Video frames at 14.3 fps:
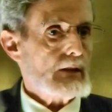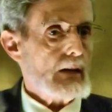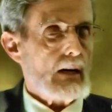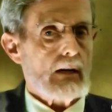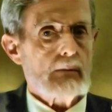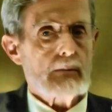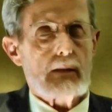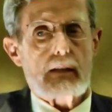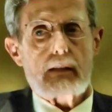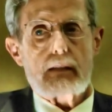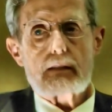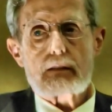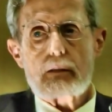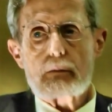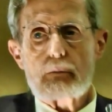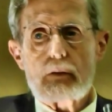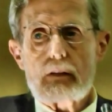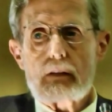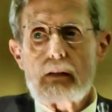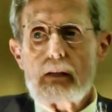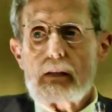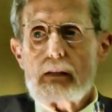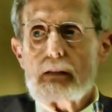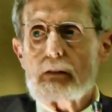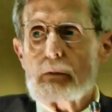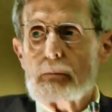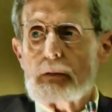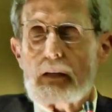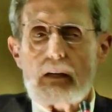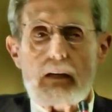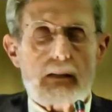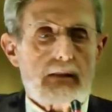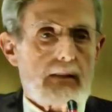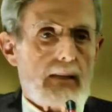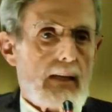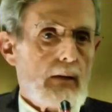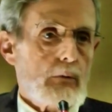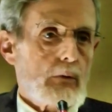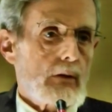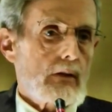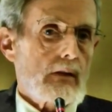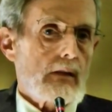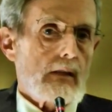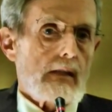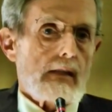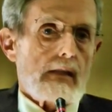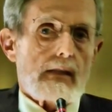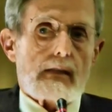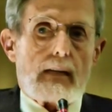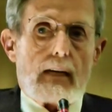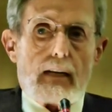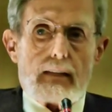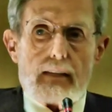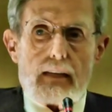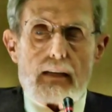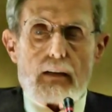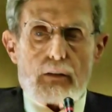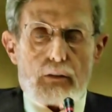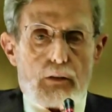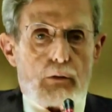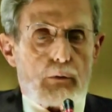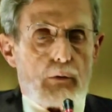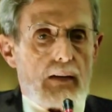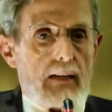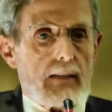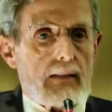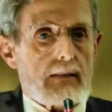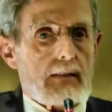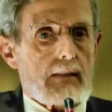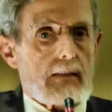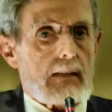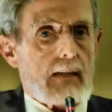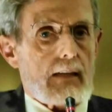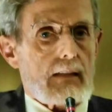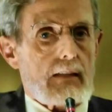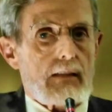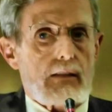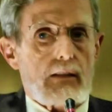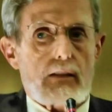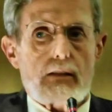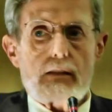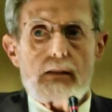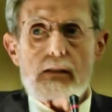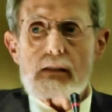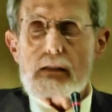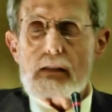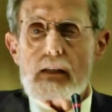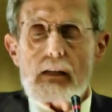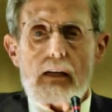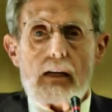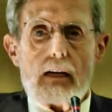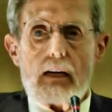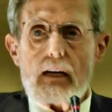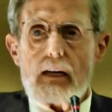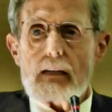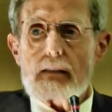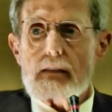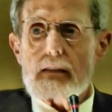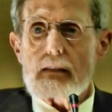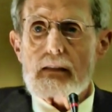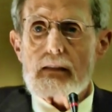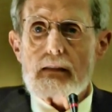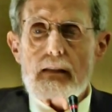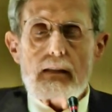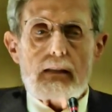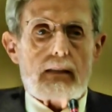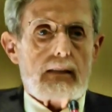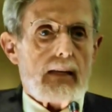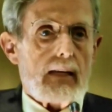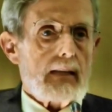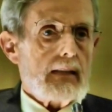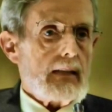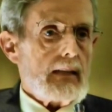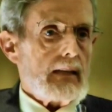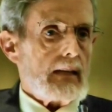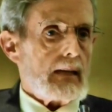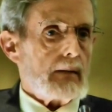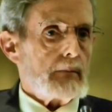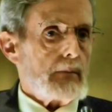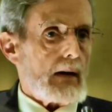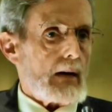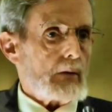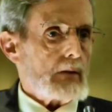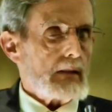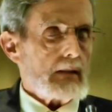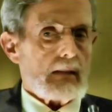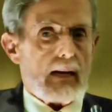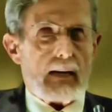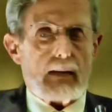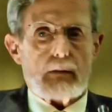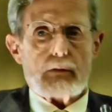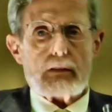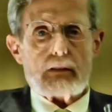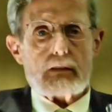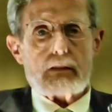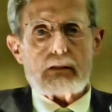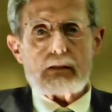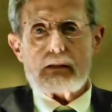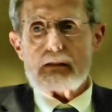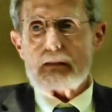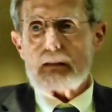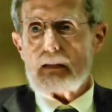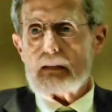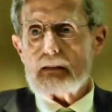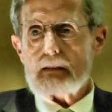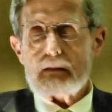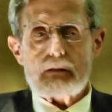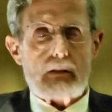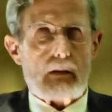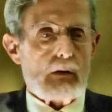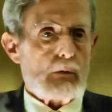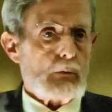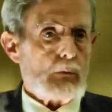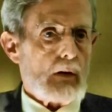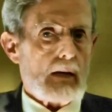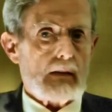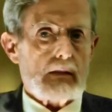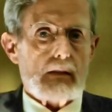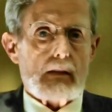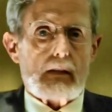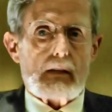job somewhere, you know, because they were had the degrees in the Catholic Church. And uh, then the immoral language and what